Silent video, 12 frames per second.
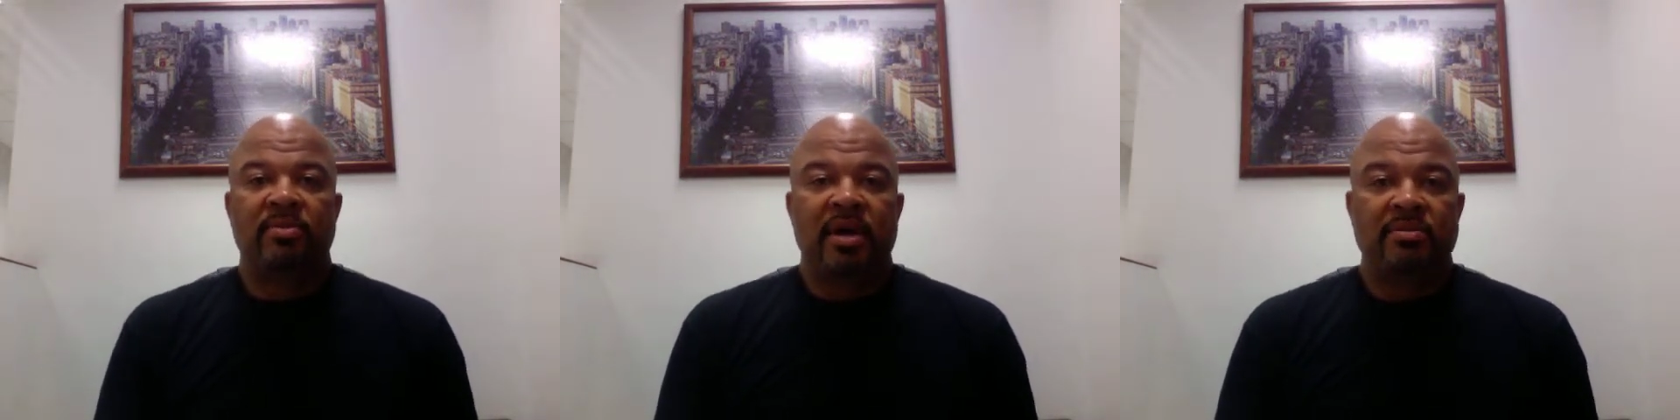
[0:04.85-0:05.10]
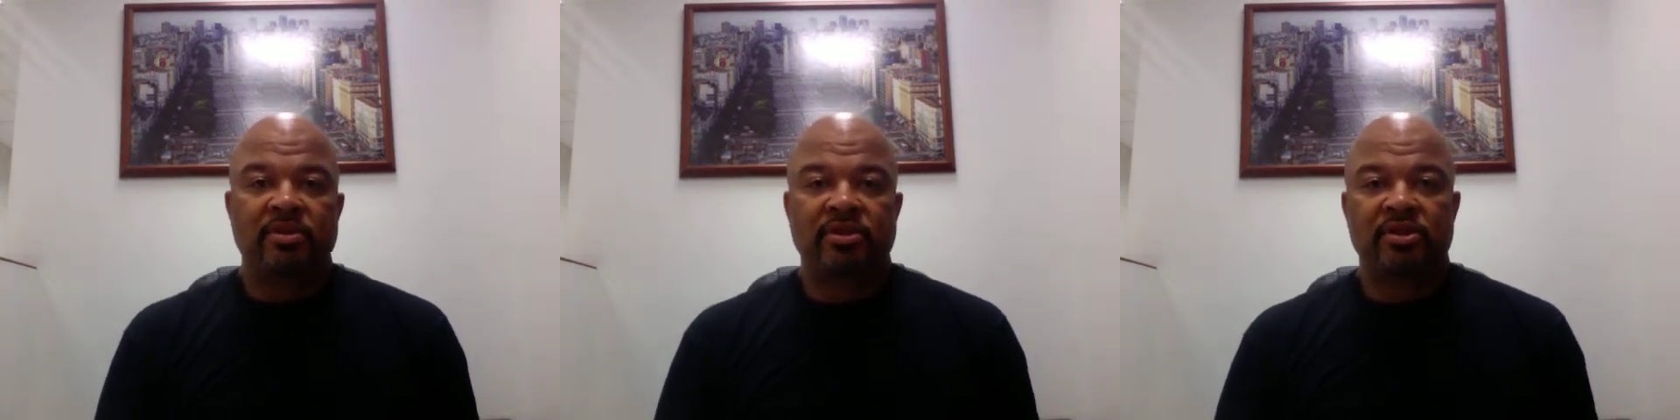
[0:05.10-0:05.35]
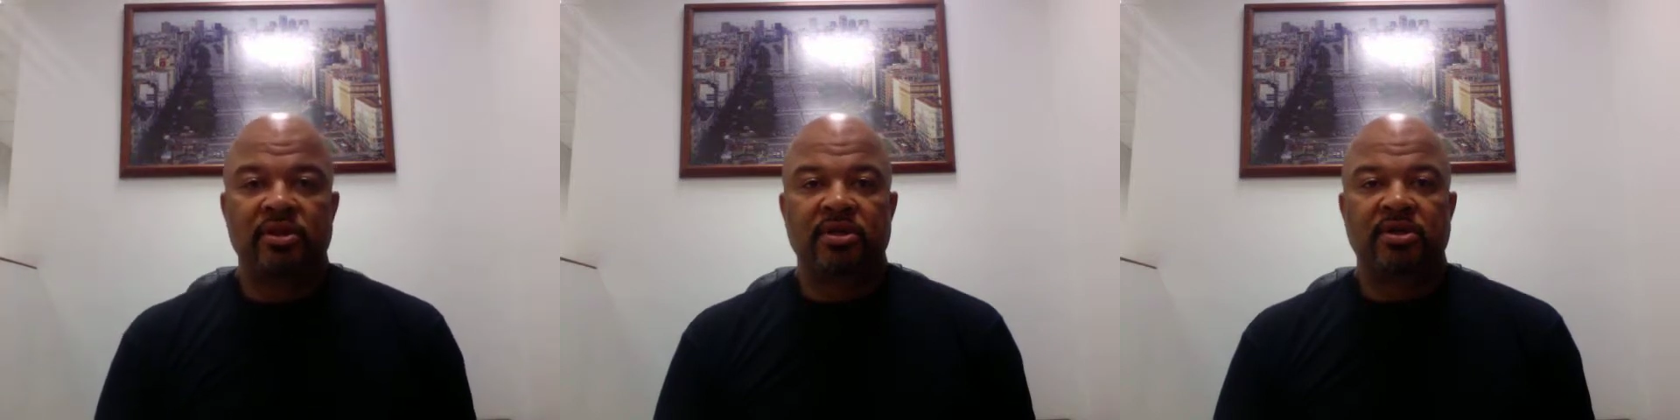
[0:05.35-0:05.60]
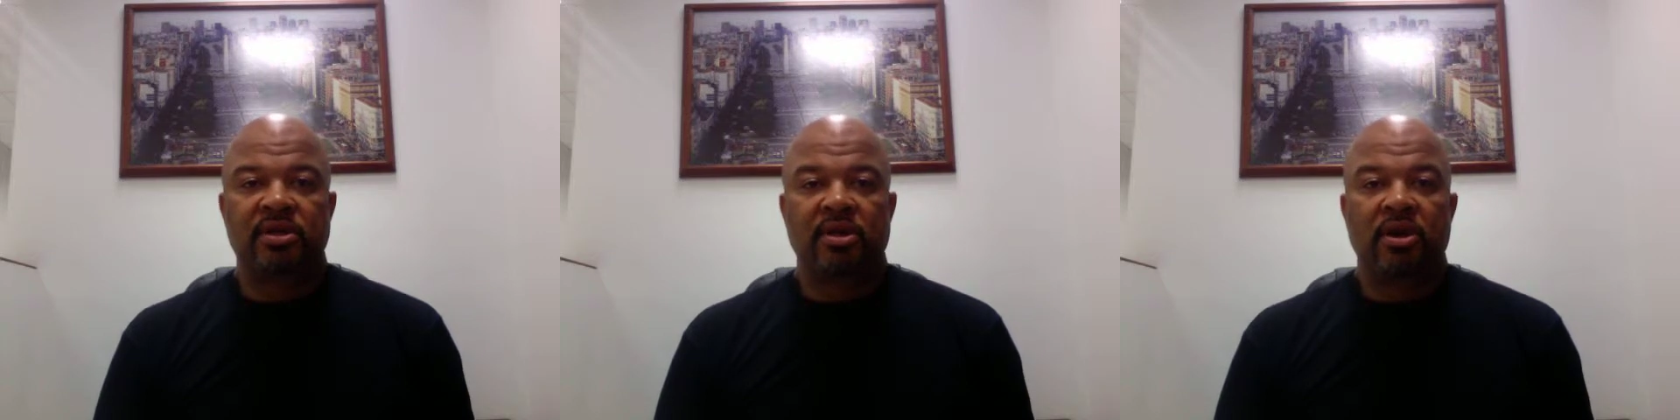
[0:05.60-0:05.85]
Baptist
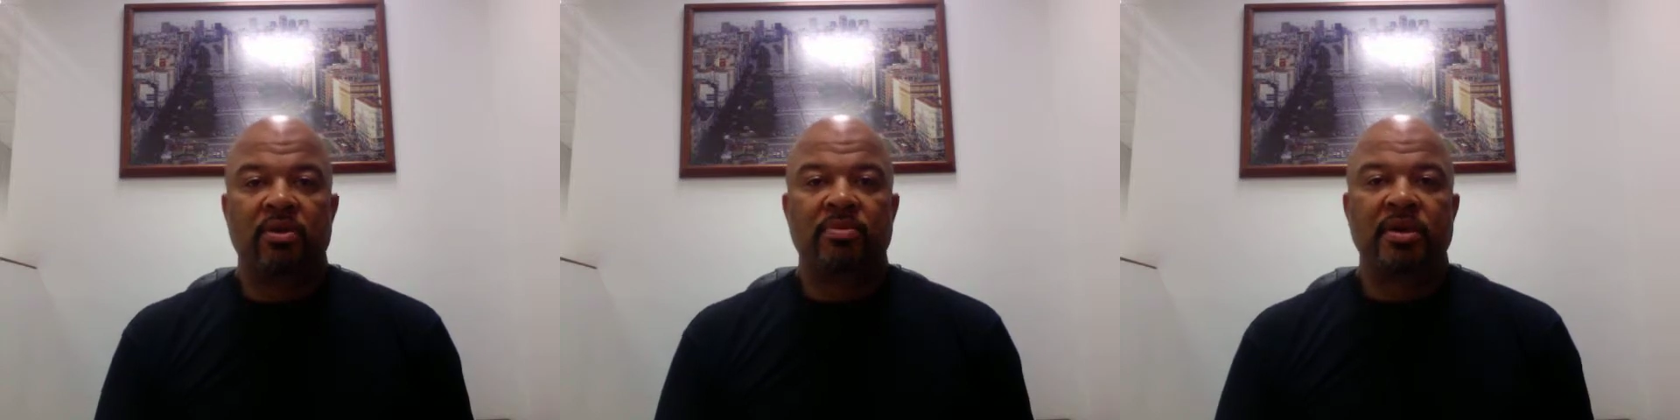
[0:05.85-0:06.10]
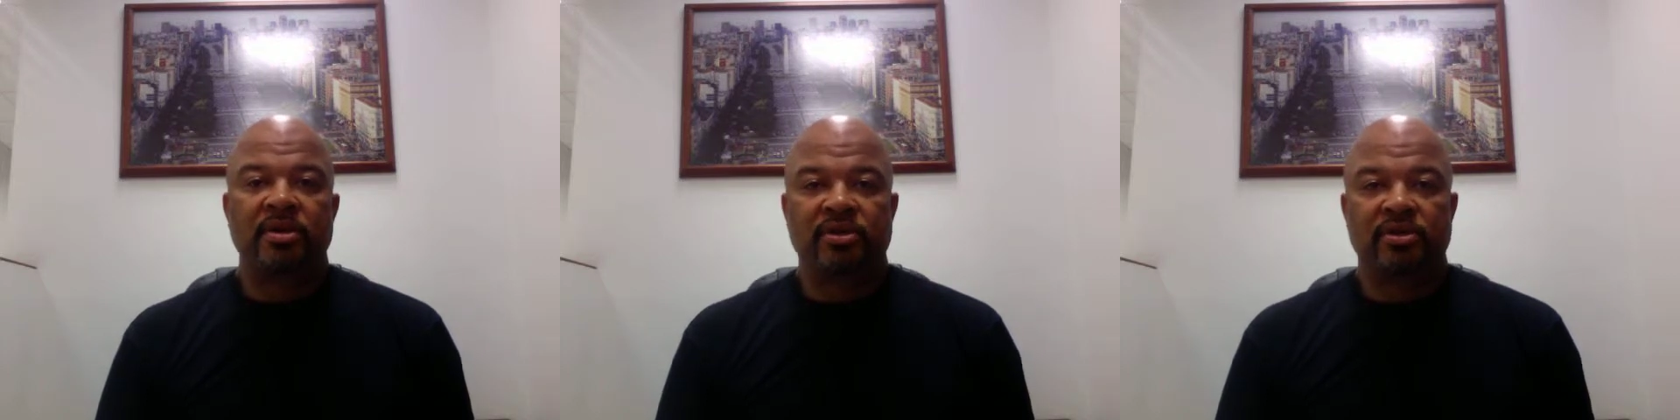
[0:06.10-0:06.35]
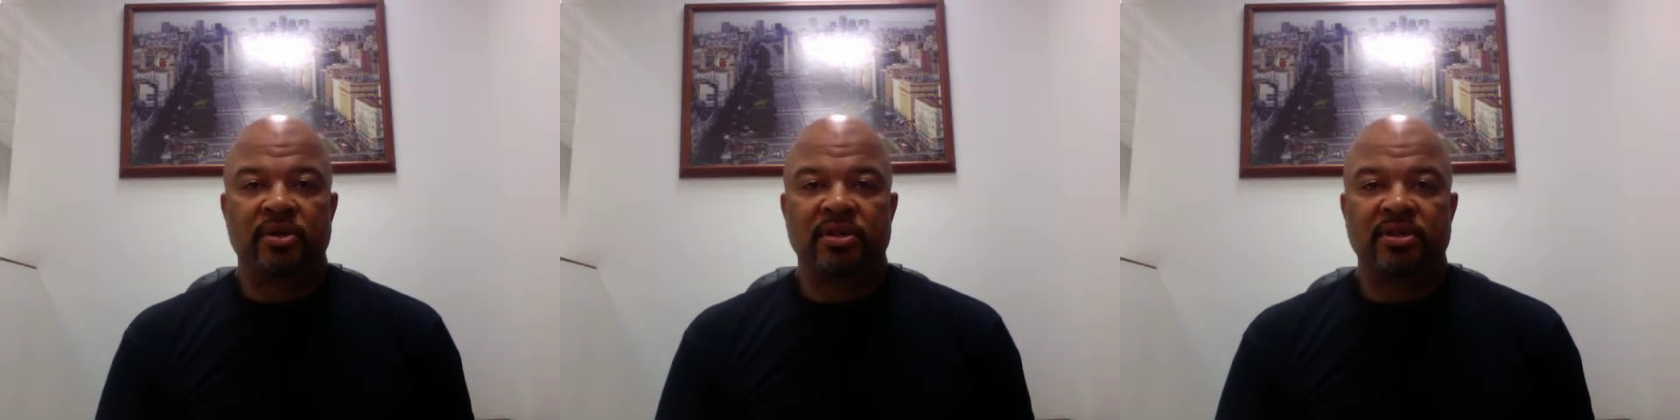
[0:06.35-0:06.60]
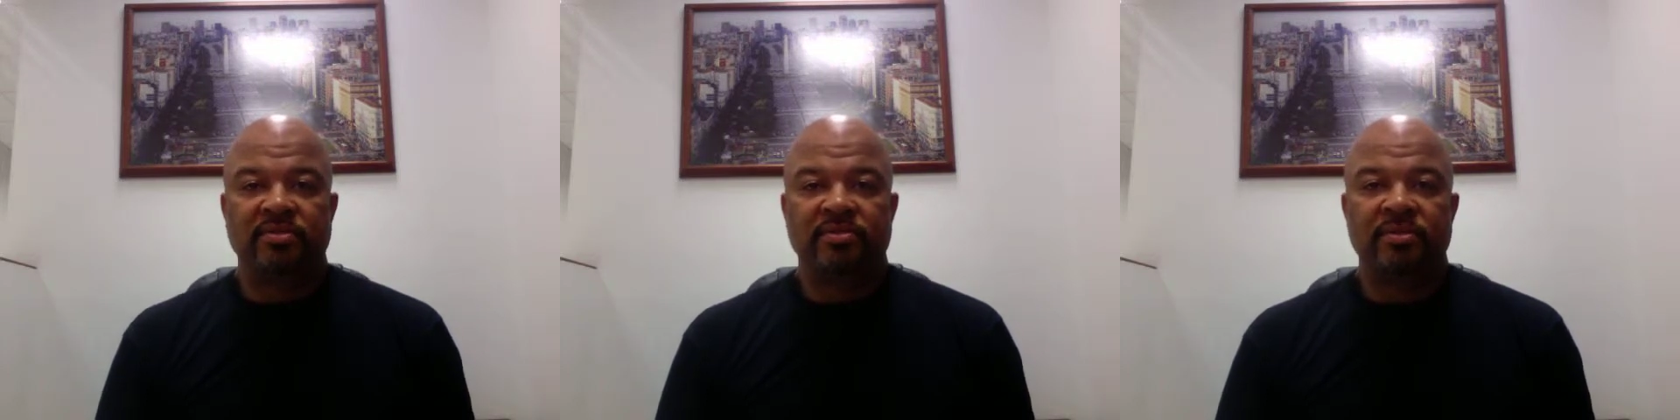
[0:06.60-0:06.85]
Church in Albany, Georgia.